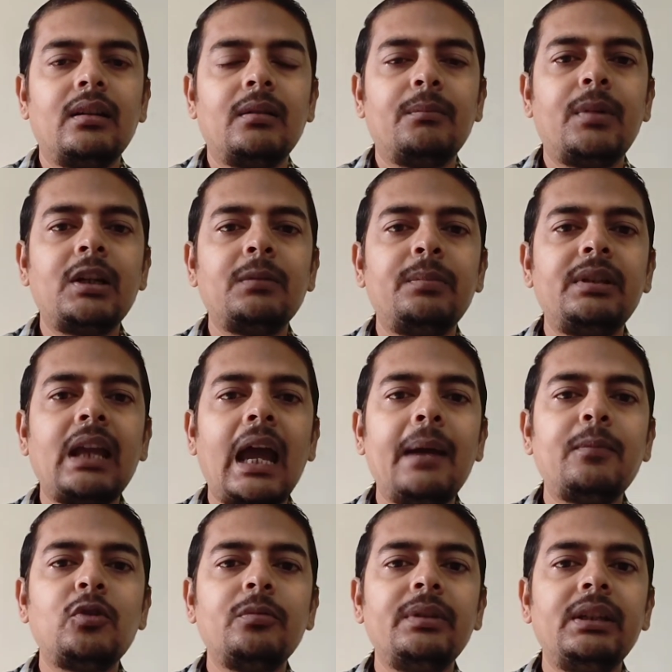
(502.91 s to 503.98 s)
but we
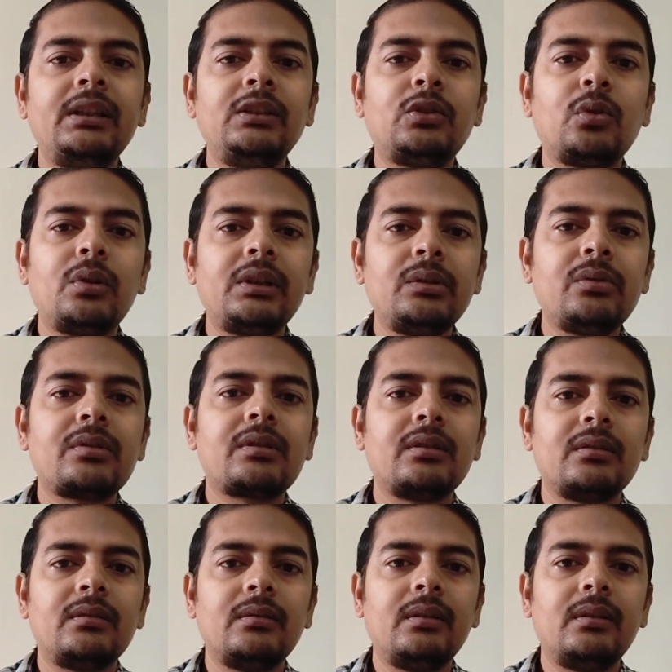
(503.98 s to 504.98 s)
have to be introduced,